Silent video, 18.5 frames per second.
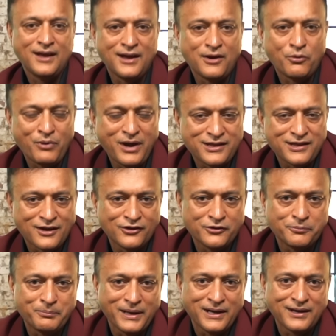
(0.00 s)
where
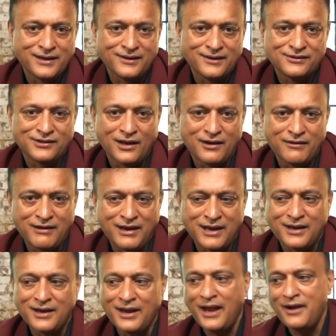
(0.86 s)
those buildings are
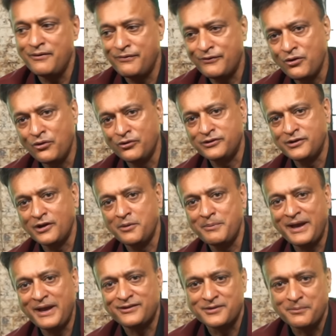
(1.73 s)
in. And of course it will
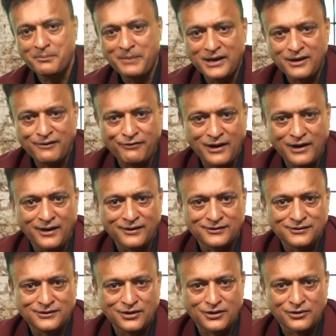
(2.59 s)
make some money for
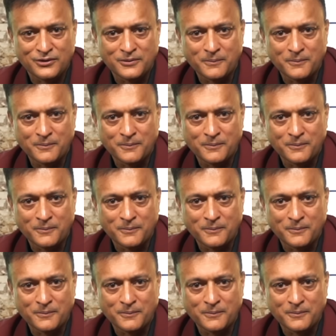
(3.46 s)
us too.